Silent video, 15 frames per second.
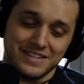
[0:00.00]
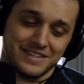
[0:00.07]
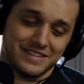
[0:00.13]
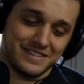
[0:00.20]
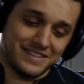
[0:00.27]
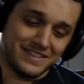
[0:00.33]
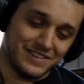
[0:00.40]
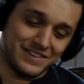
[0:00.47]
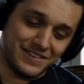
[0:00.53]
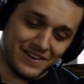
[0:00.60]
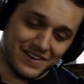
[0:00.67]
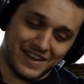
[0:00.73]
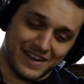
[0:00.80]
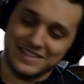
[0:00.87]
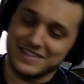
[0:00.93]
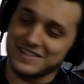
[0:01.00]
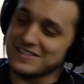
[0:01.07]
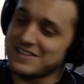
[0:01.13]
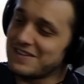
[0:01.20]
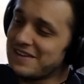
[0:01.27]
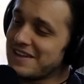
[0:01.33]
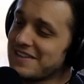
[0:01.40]
You do all kinds of
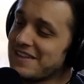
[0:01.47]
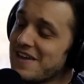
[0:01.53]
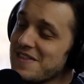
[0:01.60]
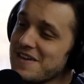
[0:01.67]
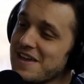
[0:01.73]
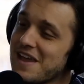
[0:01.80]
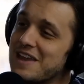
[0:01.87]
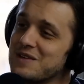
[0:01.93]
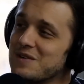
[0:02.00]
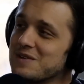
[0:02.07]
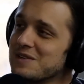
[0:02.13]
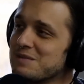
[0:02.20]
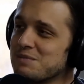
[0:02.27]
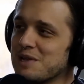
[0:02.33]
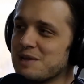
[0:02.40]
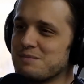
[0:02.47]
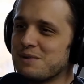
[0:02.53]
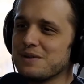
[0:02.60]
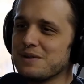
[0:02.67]
stuff. I think anyone can play